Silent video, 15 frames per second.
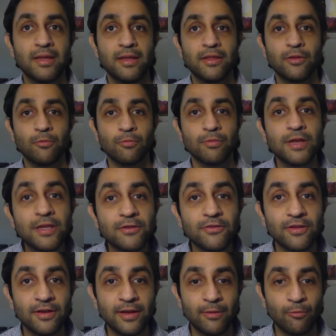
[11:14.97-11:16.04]
The
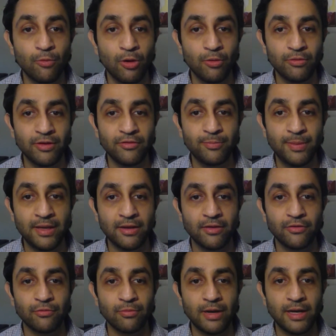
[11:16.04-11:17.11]
reason it won't is
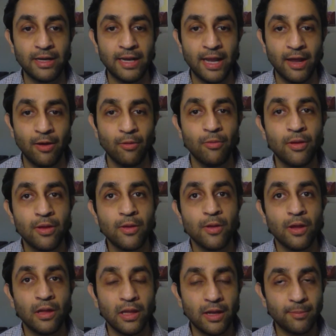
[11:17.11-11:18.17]
because right now,
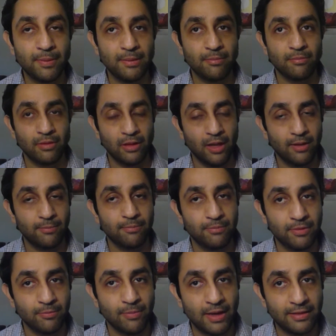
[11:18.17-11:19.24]

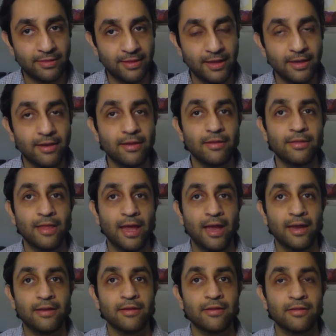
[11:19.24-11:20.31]
you might think
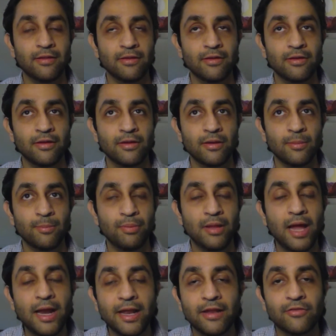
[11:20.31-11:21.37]
that the
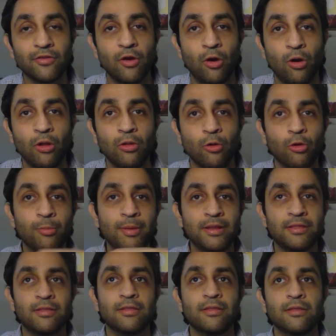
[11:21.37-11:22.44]
planets all
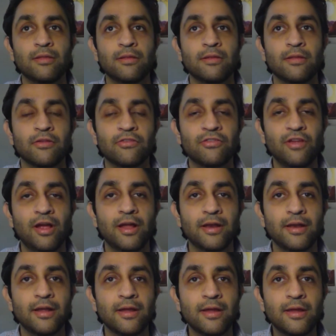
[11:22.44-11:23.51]
orbit the sun